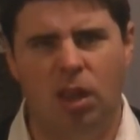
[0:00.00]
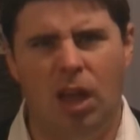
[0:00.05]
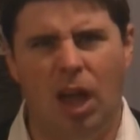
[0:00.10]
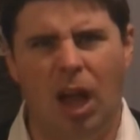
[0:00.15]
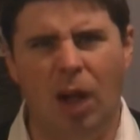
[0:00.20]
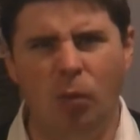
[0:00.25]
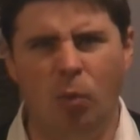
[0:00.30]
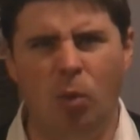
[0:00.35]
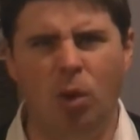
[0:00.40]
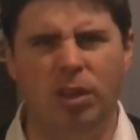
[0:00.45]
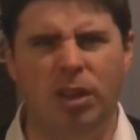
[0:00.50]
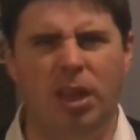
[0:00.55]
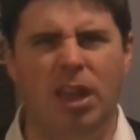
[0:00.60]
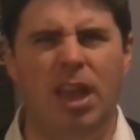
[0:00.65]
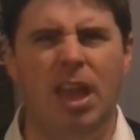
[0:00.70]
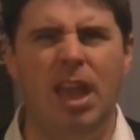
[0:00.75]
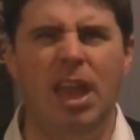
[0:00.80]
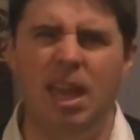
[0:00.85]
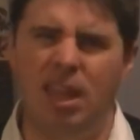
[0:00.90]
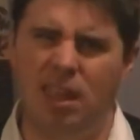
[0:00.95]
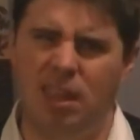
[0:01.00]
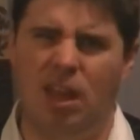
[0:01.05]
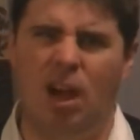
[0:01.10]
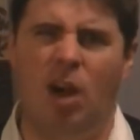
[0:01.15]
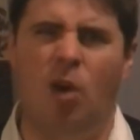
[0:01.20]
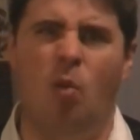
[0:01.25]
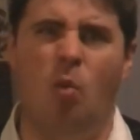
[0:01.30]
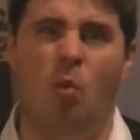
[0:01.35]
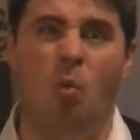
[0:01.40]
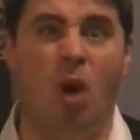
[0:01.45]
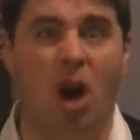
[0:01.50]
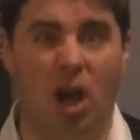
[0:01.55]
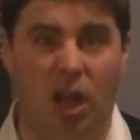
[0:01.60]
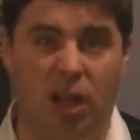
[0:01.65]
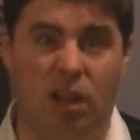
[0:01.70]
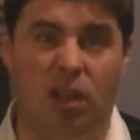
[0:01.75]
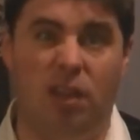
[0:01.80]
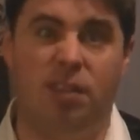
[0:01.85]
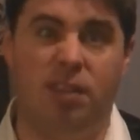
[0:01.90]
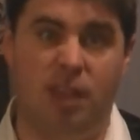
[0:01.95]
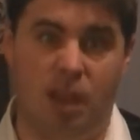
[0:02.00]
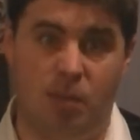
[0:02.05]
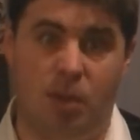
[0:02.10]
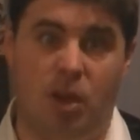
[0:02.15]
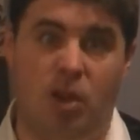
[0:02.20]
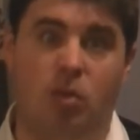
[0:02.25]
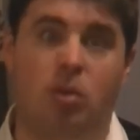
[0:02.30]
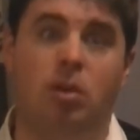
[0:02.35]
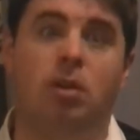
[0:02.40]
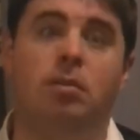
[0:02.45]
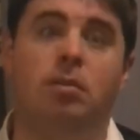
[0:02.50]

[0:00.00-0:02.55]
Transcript: And what is a wild demo?